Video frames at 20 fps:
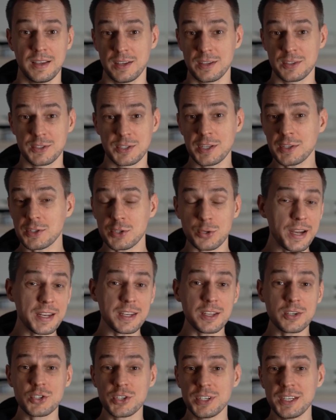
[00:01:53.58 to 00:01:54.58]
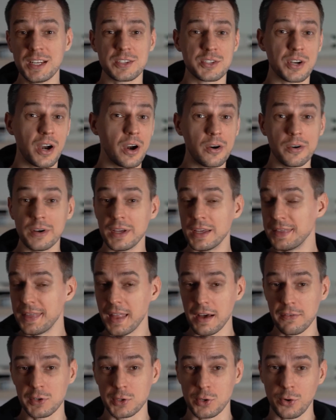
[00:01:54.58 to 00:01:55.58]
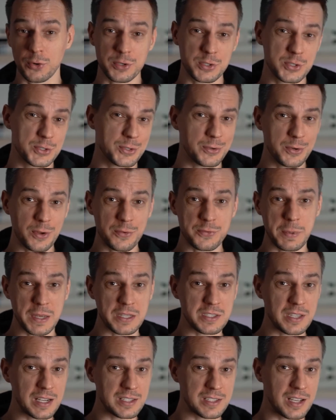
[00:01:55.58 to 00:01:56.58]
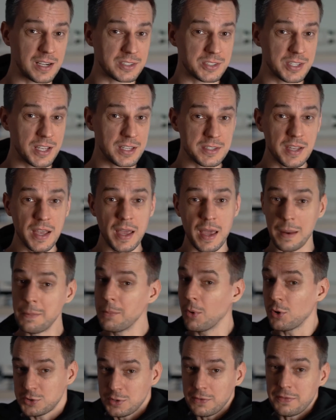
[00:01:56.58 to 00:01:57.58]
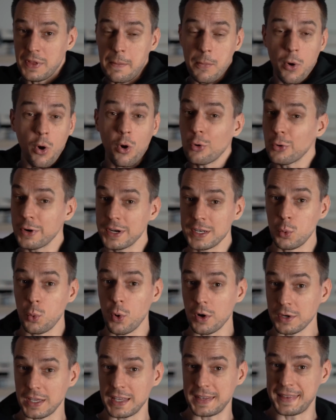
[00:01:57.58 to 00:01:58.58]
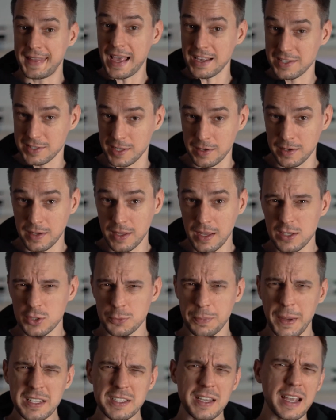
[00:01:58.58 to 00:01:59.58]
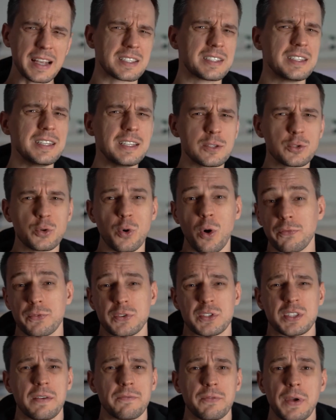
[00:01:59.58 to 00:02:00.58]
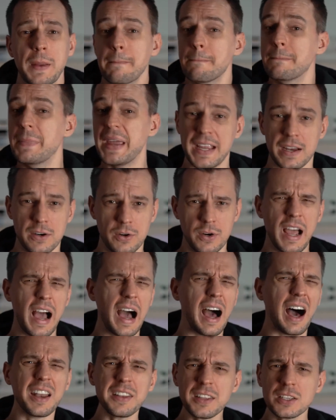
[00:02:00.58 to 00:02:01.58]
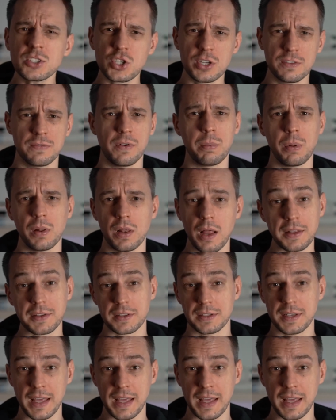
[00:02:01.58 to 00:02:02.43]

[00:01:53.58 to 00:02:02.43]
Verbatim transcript: Since great engineers are another cornerstone of SpaceX success and most of them already worked at NASA, SpaceX needed to offer something bigger, unachievable under